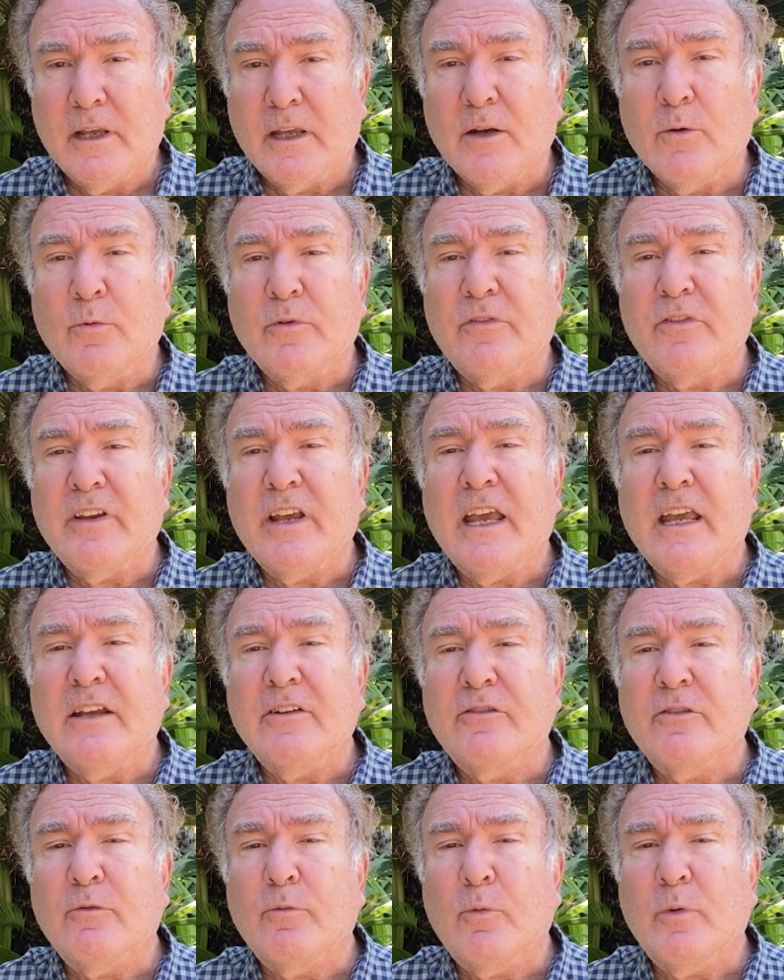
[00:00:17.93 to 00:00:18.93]
It was the
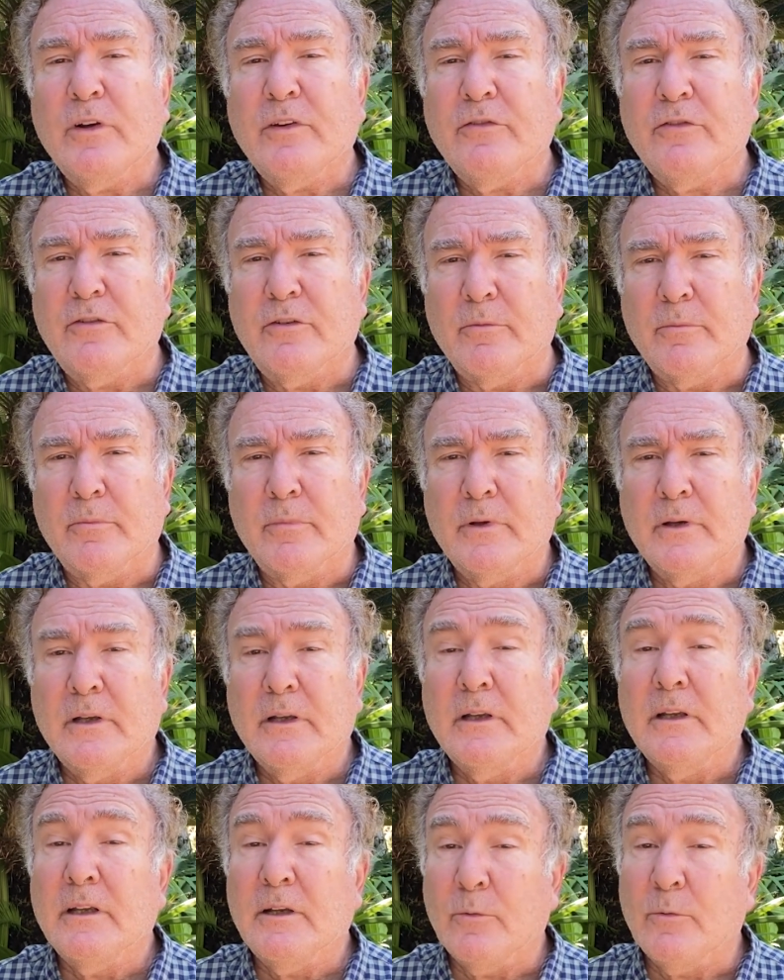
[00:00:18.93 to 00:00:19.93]
age of wisdom,
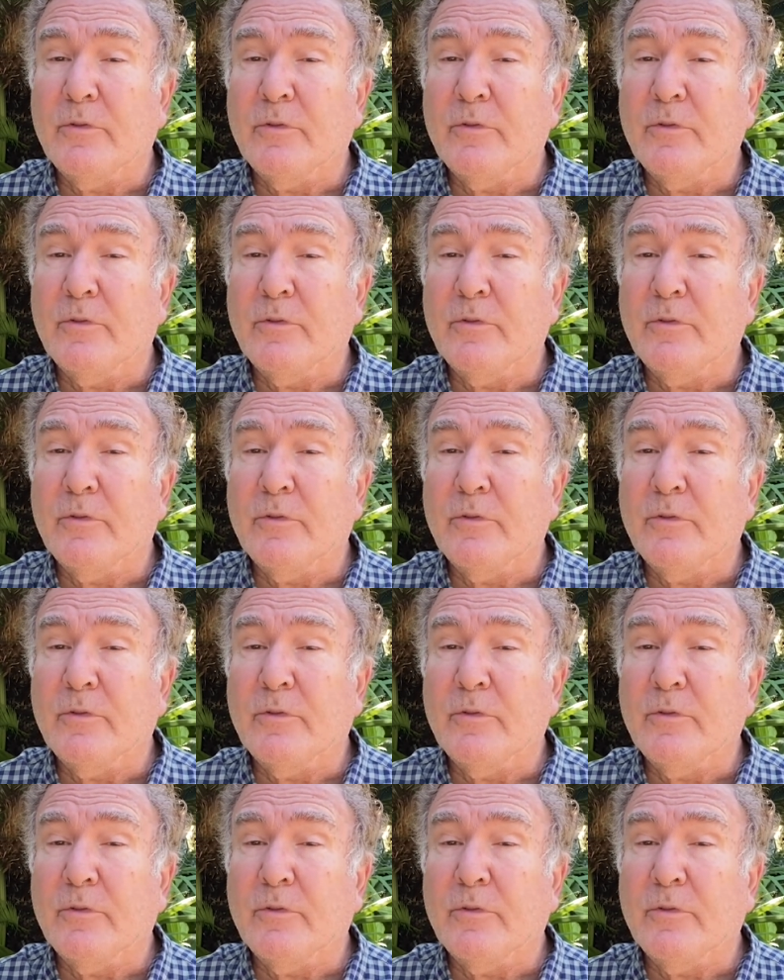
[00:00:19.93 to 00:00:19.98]
it